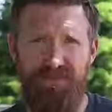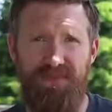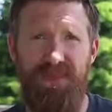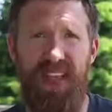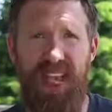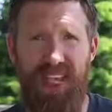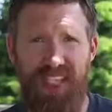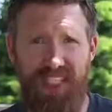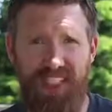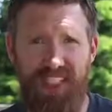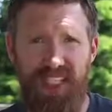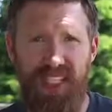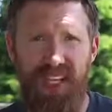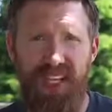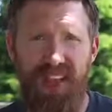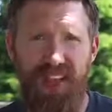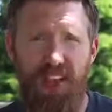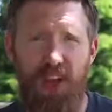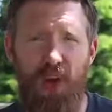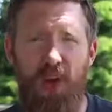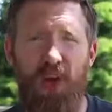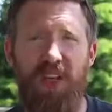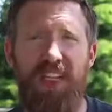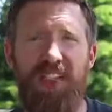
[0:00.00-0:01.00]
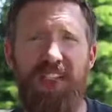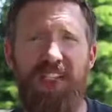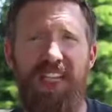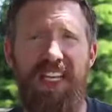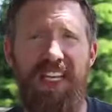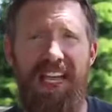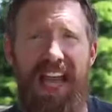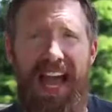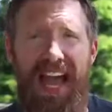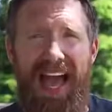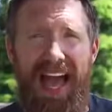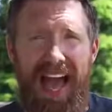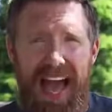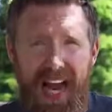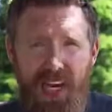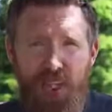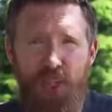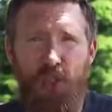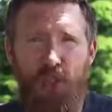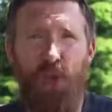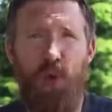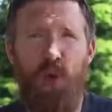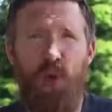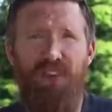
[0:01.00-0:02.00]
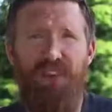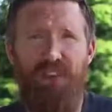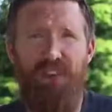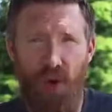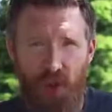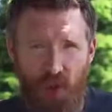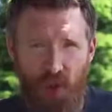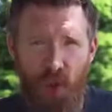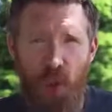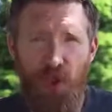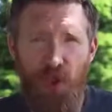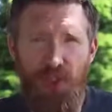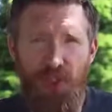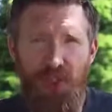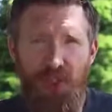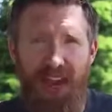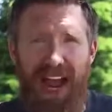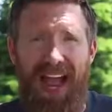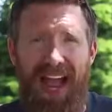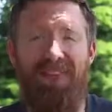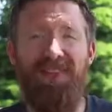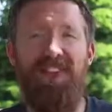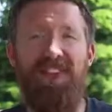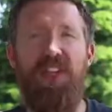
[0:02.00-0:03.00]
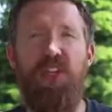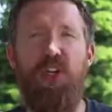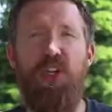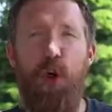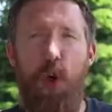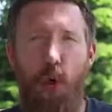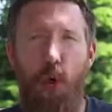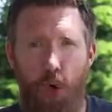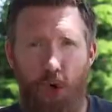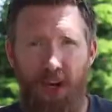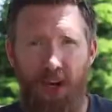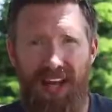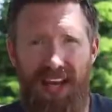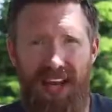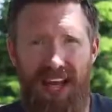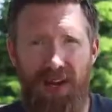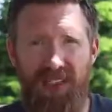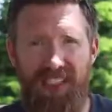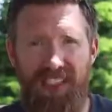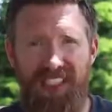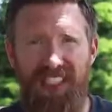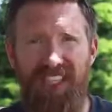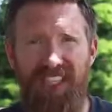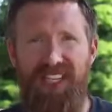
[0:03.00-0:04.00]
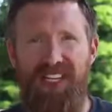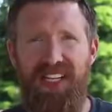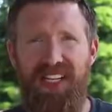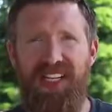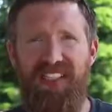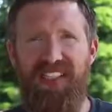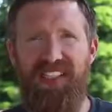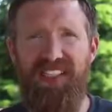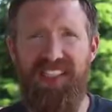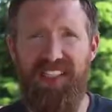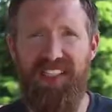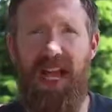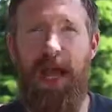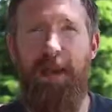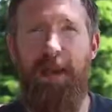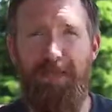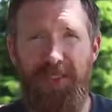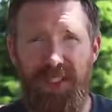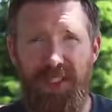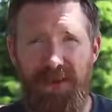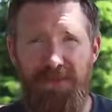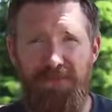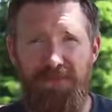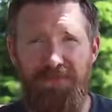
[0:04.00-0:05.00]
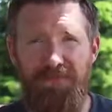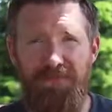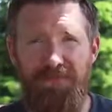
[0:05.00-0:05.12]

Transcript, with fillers: Next, there is the actual foreclosure at the courthouse steps.